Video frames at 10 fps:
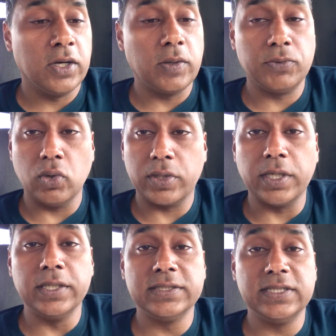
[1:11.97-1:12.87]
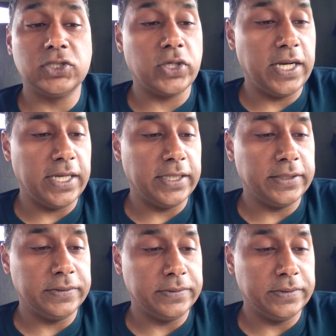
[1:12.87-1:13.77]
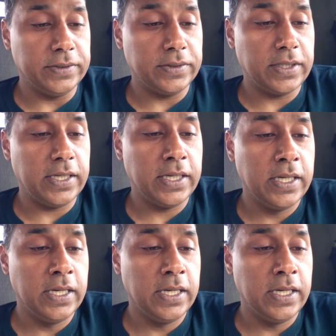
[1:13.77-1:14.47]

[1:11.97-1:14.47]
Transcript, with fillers: cryptocurrency trading. Okay.